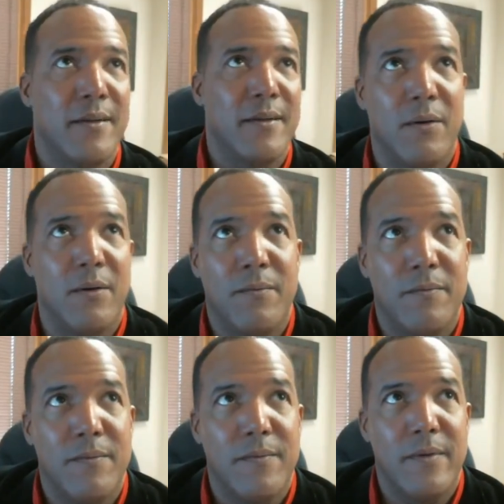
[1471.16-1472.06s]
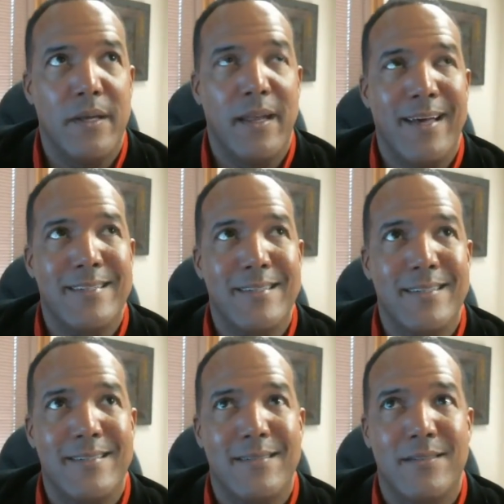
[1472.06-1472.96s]
you know, in
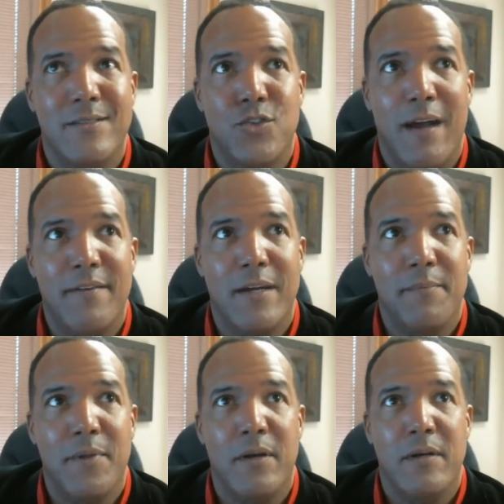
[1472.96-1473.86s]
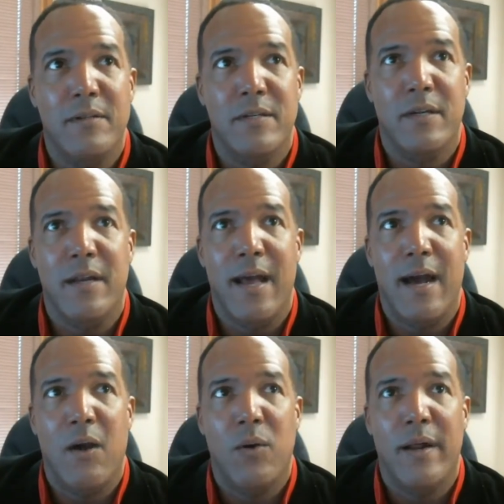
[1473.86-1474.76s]
essence, driving up there took an
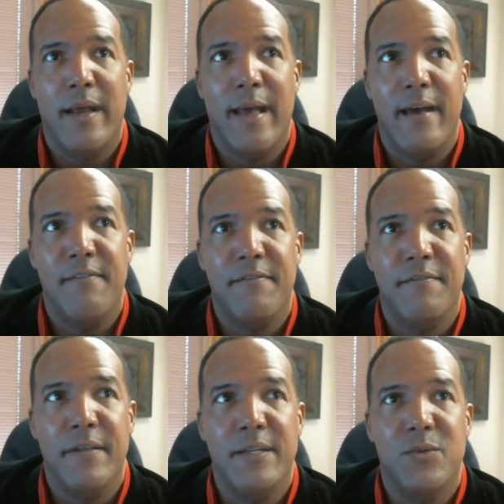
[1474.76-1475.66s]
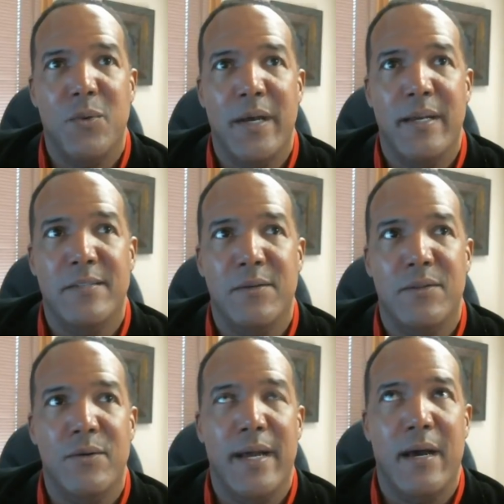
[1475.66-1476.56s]
hour and a half each way, so
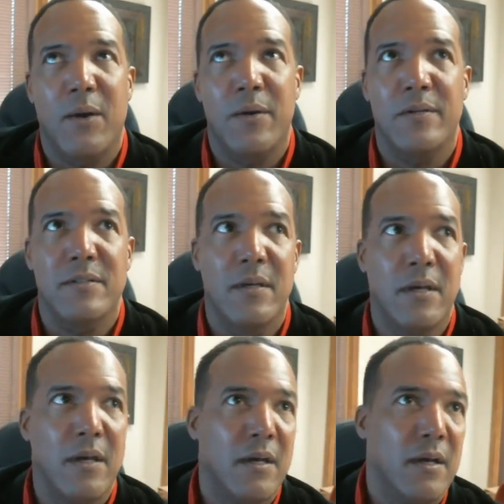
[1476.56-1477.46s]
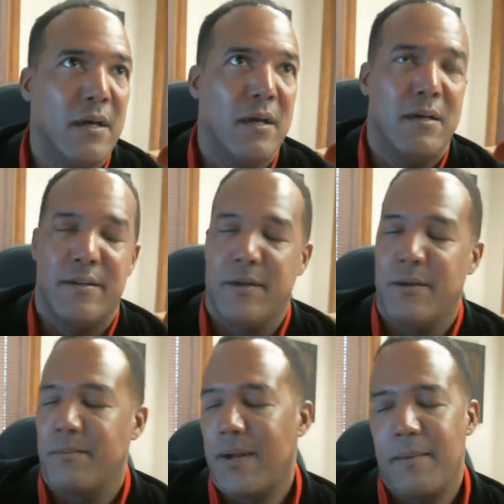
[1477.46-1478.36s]
three hours.
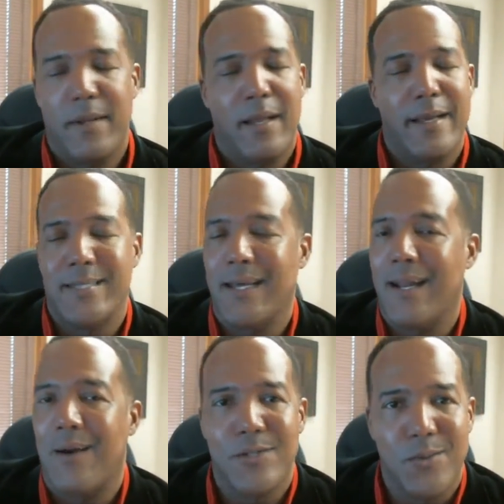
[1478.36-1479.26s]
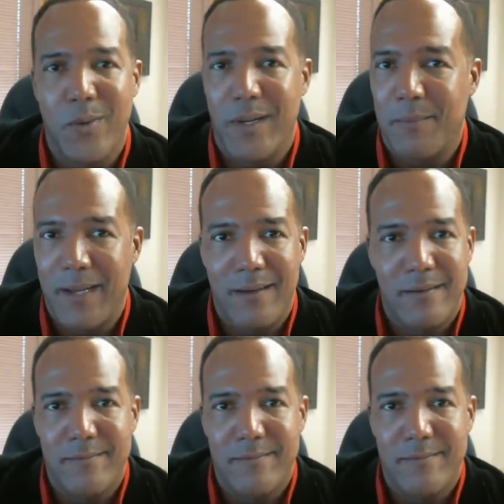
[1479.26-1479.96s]
Dude, probably like ten hours a week, man